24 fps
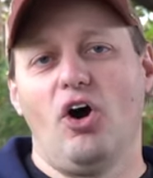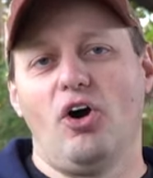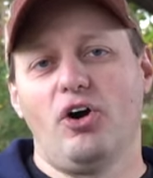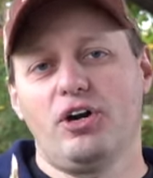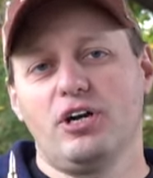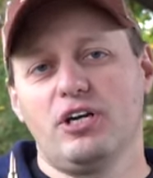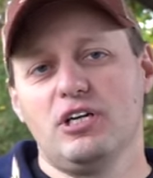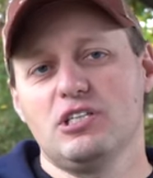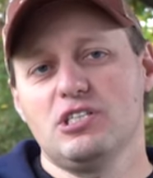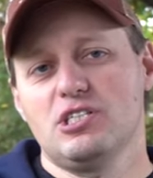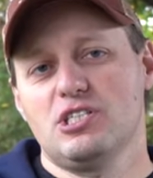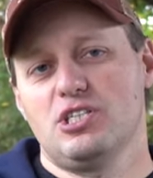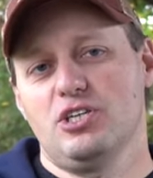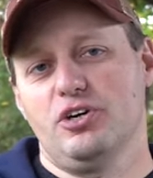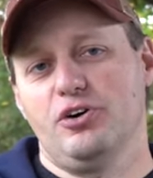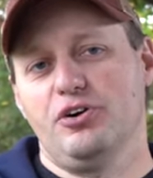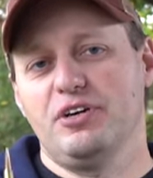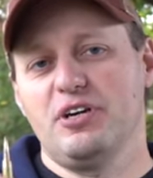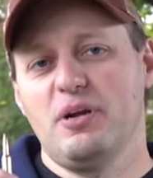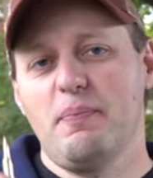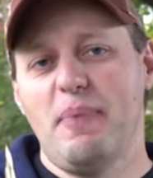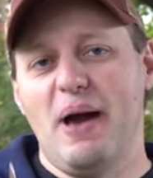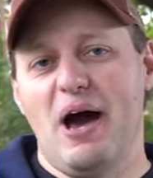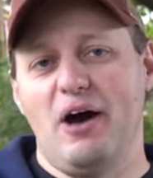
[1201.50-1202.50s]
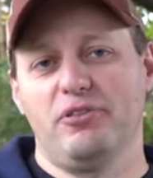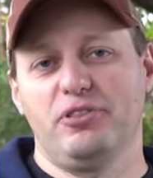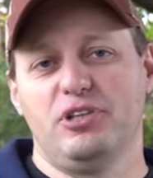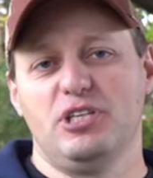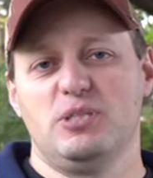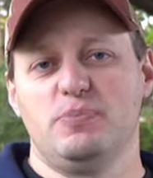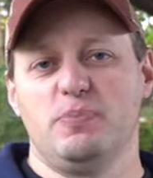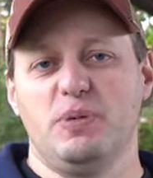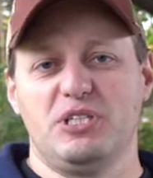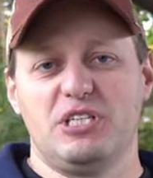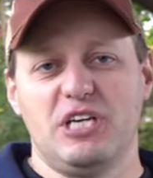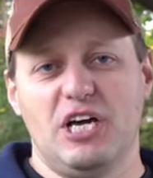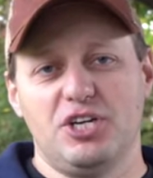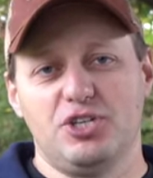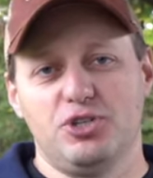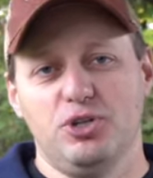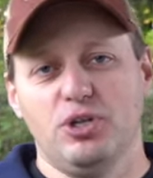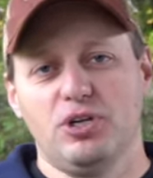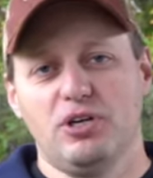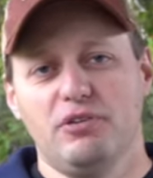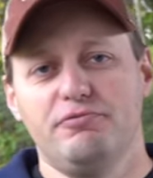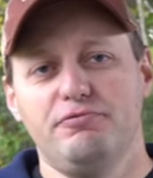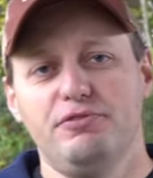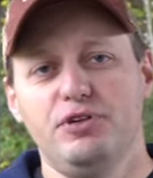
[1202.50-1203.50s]
are concerned about this
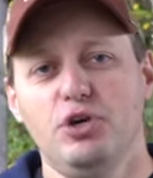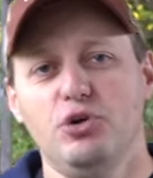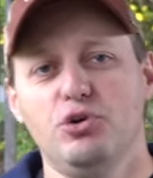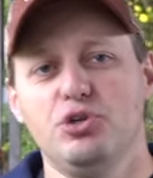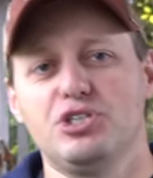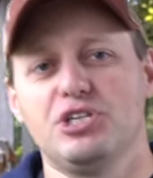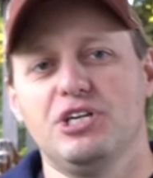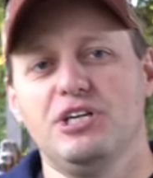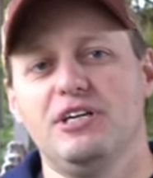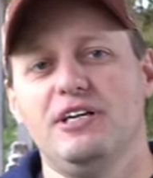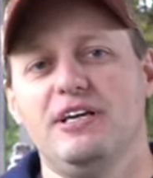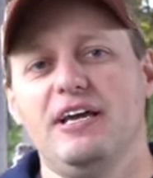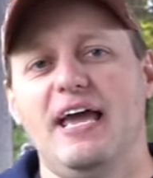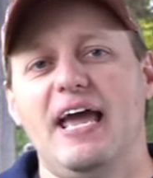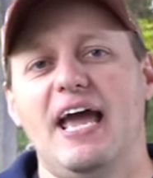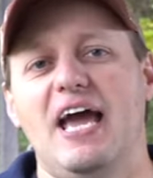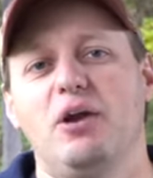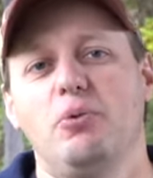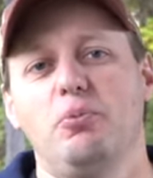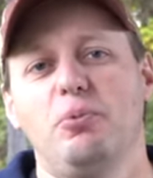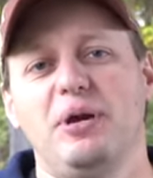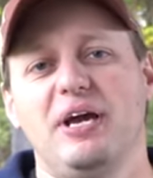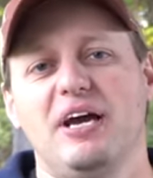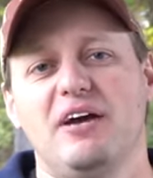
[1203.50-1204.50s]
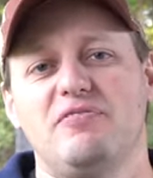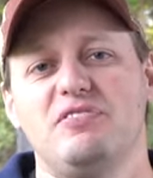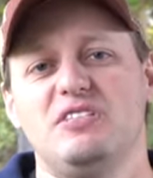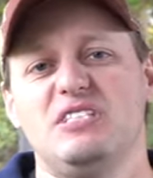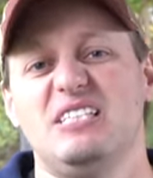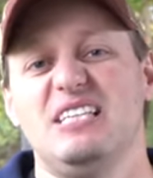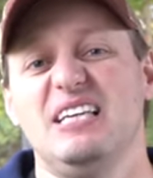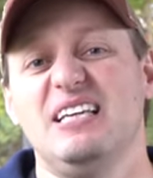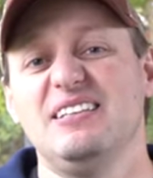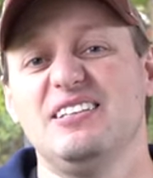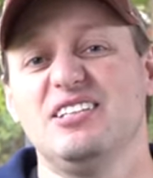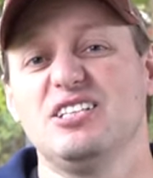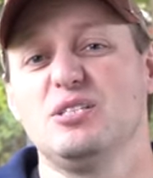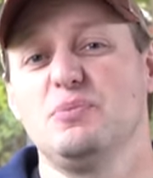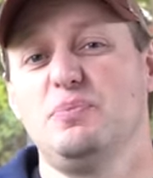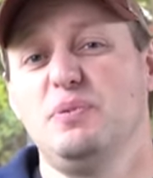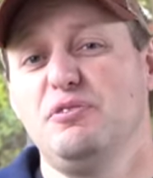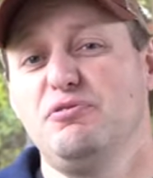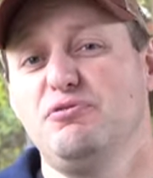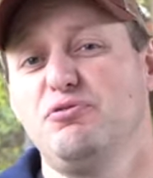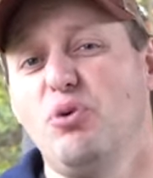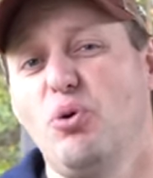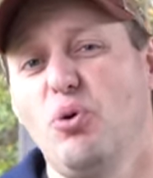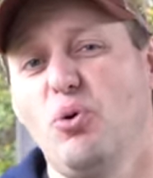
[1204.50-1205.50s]
potential confusion, and we have seen this
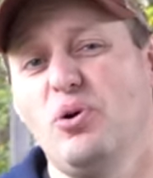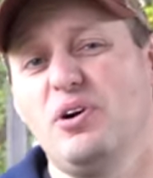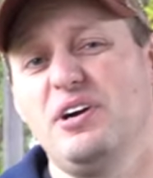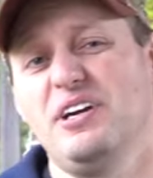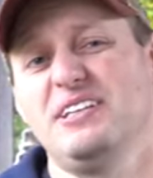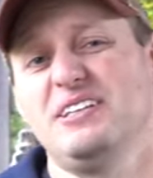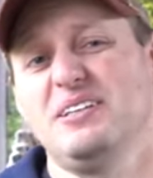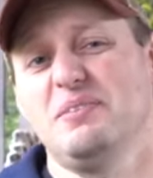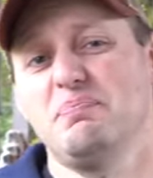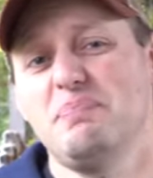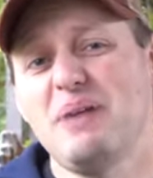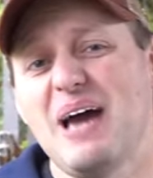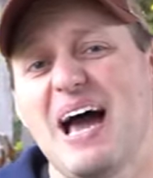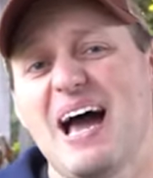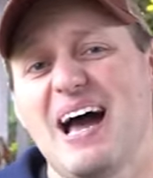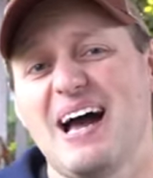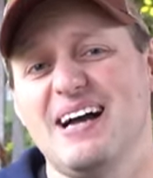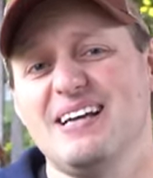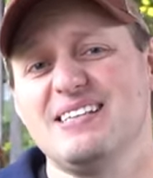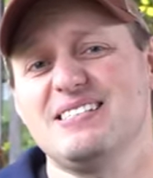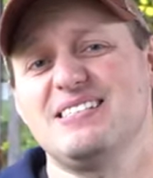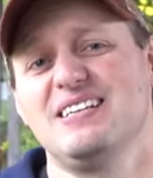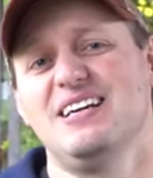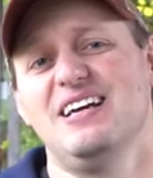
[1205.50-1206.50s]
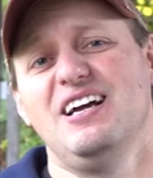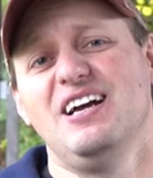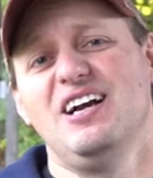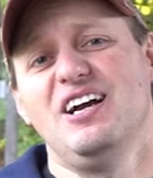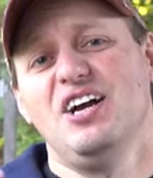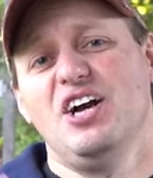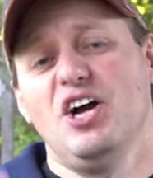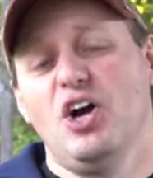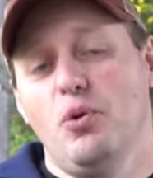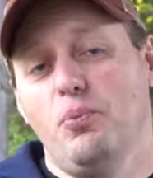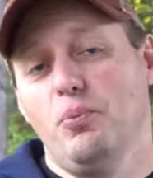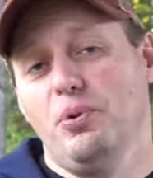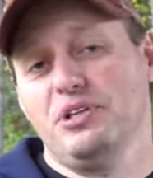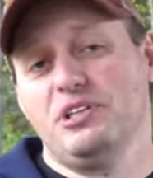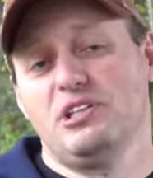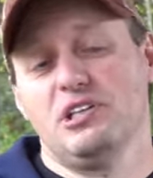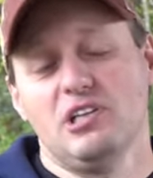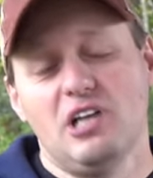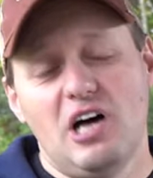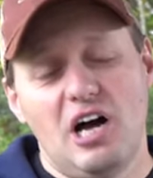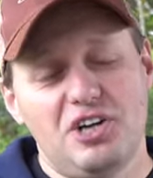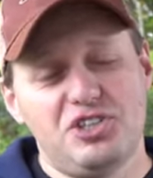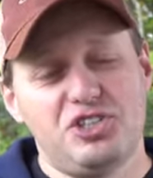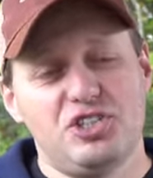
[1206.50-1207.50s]
before in the past with
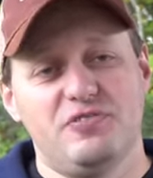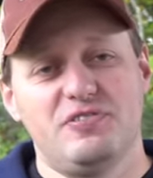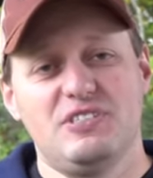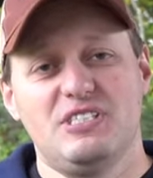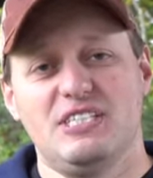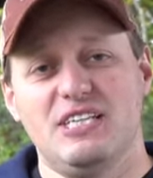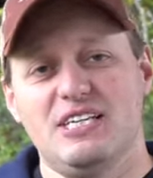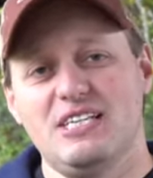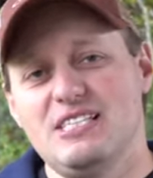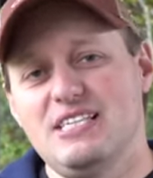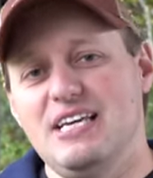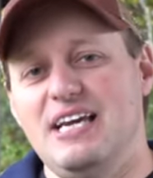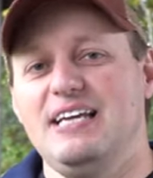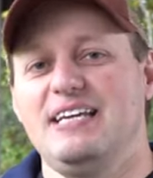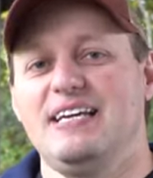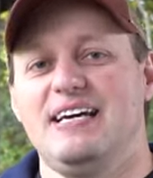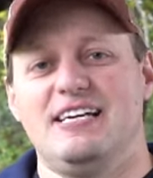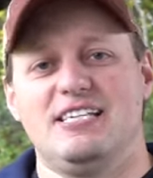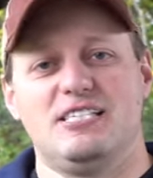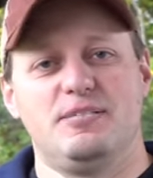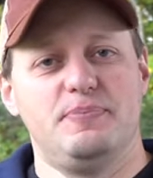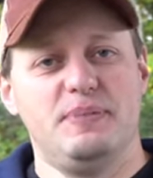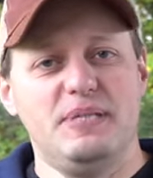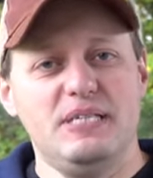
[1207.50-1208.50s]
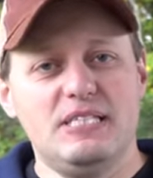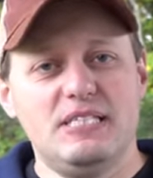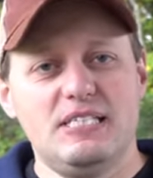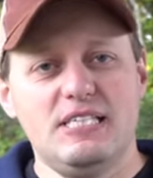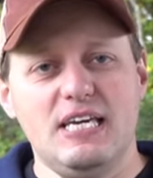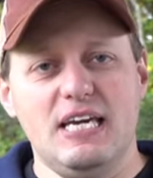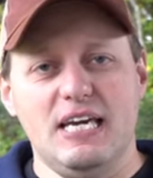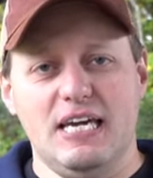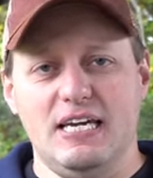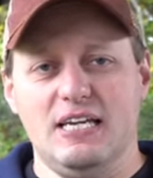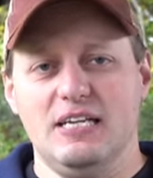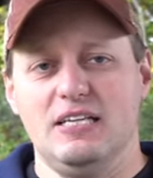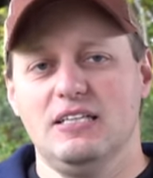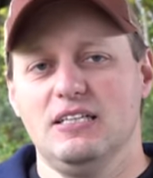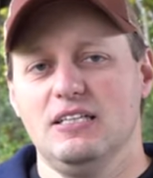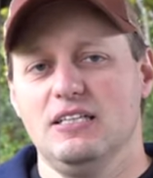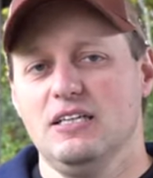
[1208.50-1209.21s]
the launch of 6.8 SPC